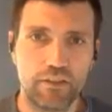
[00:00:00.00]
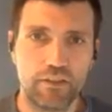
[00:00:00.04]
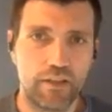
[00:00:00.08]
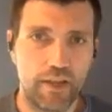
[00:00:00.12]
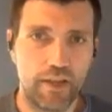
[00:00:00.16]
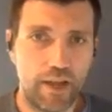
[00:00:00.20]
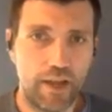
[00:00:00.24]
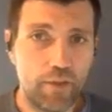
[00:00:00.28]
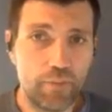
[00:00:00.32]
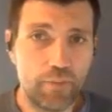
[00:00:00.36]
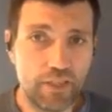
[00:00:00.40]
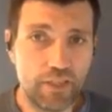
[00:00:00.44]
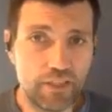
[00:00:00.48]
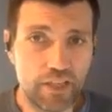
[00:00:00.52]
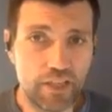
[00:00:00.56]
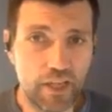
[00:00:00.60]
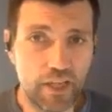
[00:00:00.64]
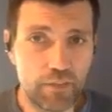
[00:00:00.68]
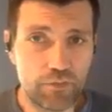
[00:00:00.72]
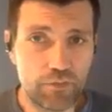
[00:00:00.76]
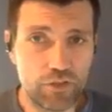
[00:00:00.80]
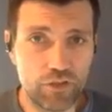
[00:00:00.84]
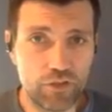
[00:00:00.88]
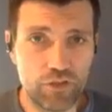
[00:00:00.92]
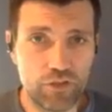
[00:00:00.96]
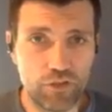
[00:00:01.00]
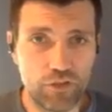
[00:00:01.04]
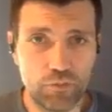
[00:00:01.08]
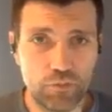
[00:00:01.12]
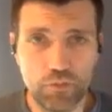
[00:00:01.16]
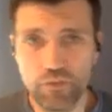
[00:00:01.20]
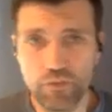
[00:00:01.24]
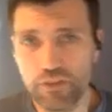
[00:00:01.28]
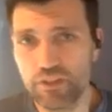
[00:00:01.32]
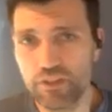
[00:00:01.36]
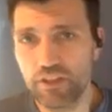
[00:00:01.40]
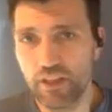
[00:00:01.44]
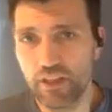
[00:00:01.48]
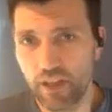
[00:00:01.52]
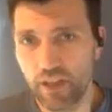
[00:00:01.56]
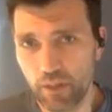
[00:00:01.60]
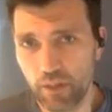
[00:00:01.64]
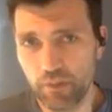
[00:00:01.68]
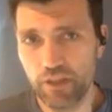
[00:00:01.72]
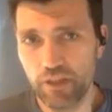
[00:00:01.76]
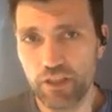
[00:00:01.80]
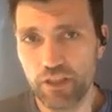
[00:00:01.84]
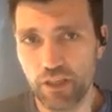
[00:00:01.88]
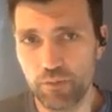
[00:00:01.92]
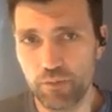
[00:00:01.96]
How many times should you do the movies? How
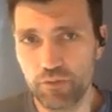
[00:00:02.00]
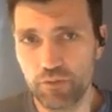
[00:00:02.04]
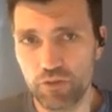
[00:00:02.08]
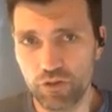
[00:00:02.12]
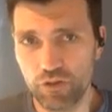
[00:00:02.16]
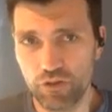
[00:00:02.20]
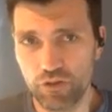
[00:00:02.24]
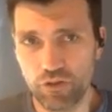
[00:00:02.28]
many times should